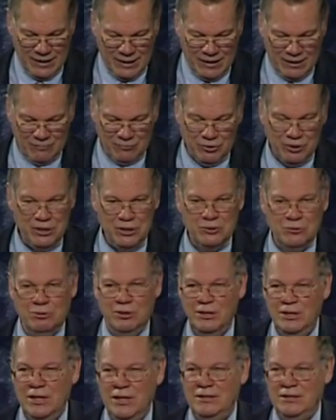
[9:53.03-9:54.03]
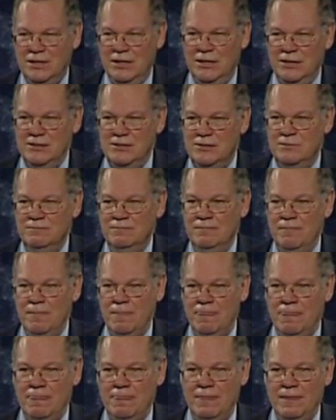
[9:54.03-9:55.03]
Every 28 days,
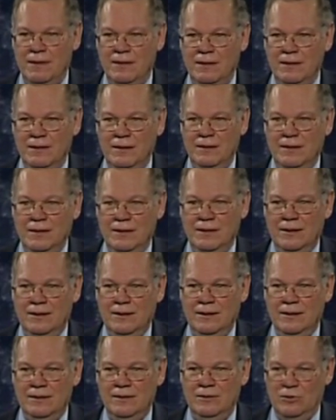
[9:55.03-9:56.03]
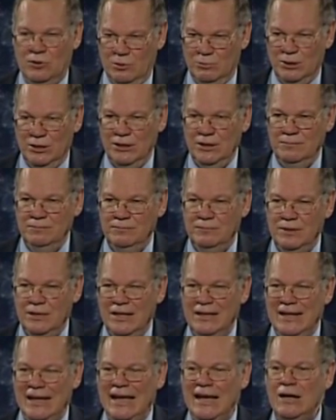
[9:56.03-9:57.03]
normally,
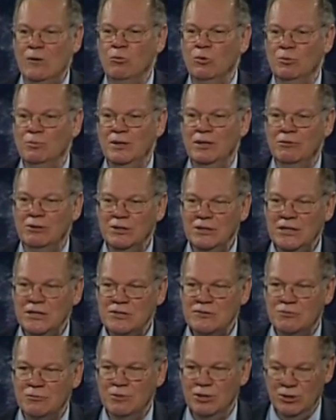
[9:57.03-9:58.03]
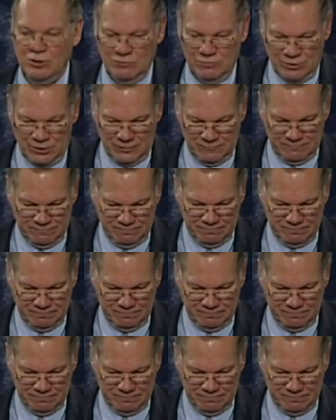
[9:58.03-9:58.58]
an egg will be released from the ovary.